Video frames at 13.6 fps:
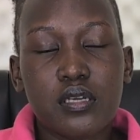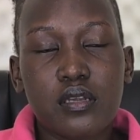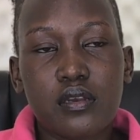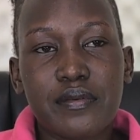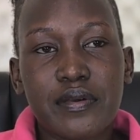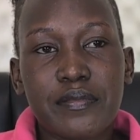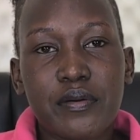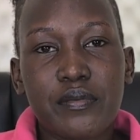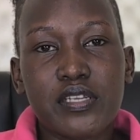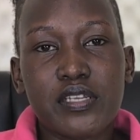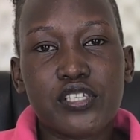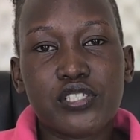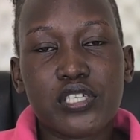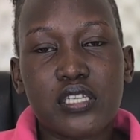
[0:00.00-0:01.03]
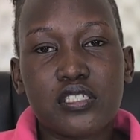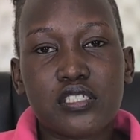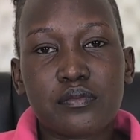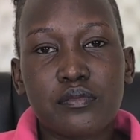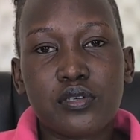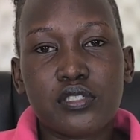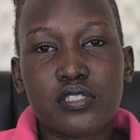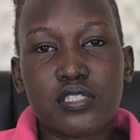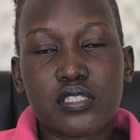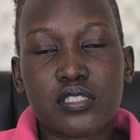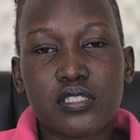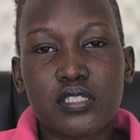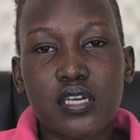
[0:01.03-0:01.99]
Remember, when the child is born,
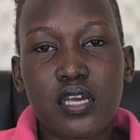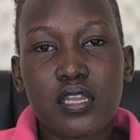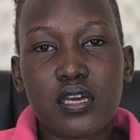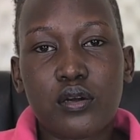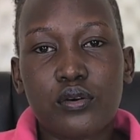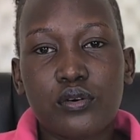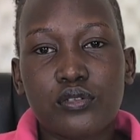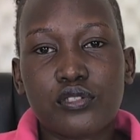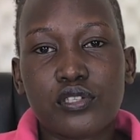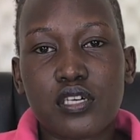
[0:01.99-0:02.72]
they undergo